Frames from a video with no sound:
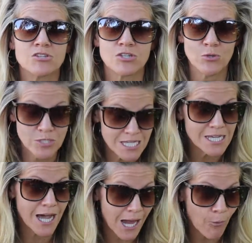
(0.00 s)
to
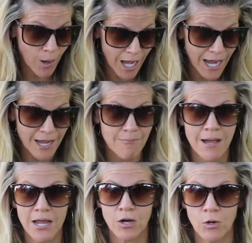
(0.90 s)
D I Y
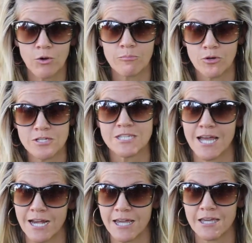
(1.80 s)
my own book
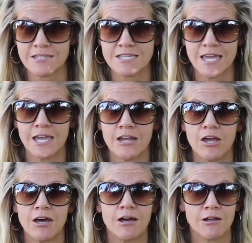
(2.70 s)
signings in
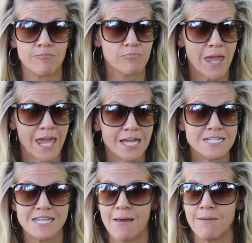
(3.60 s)
a
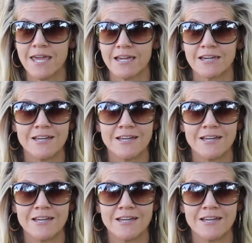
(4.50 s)
pandemic